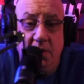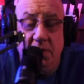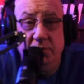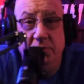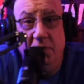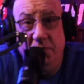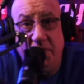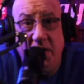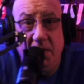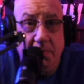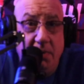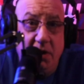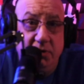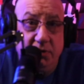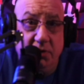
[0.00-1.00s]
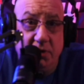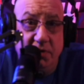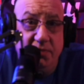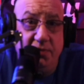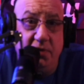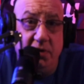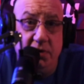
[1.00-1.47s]
So if anybody's looking
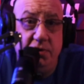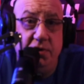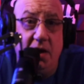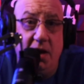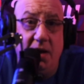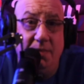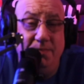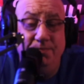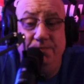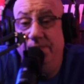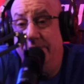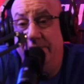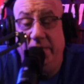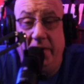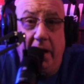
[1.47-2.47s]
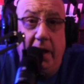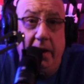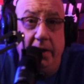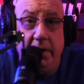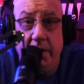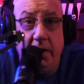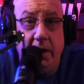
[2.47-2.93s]
for a job, forget
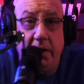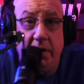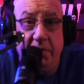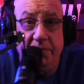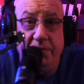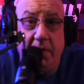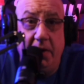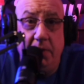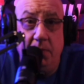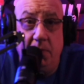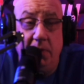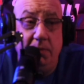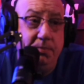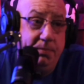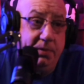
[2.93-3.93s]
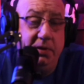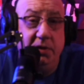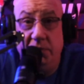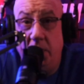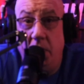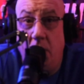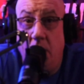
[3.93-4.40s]
it. You're not going to find one because
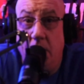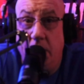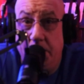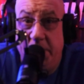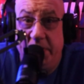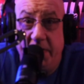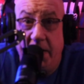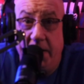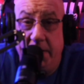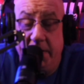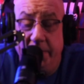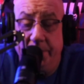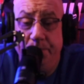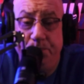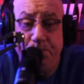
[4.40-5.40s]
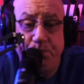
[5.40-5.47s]
they're all going to be taken.